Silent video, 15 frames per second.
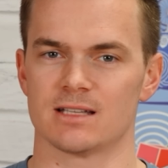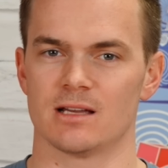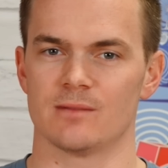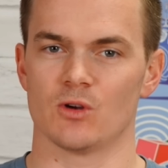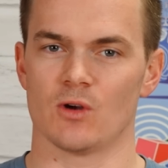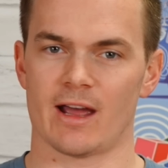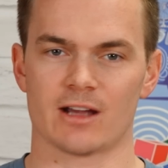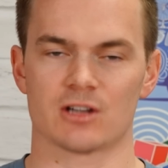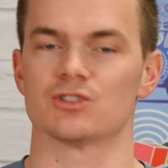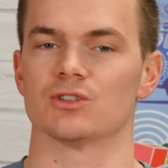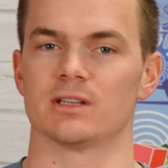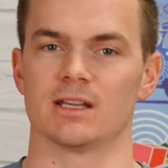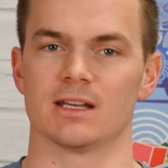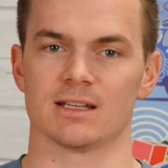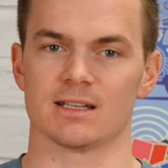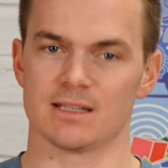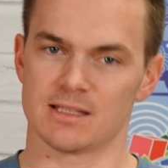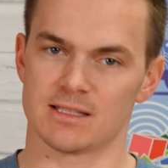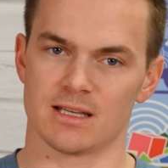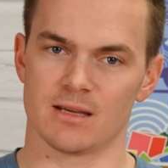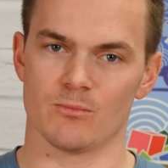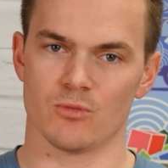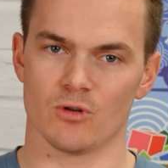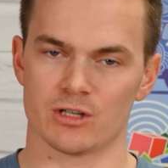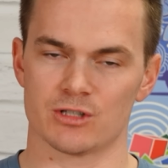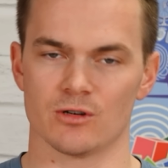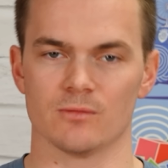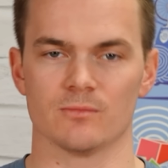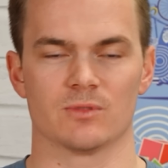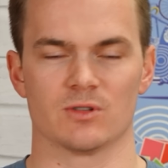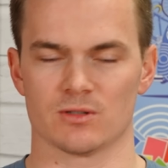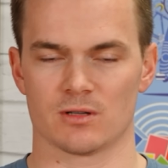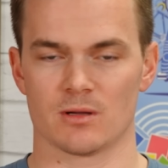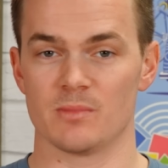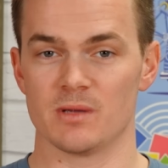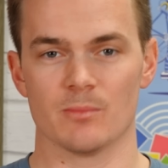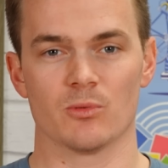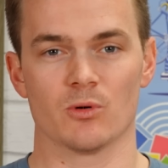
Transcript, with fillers: time, you're actually getting to the same pressure. There can be a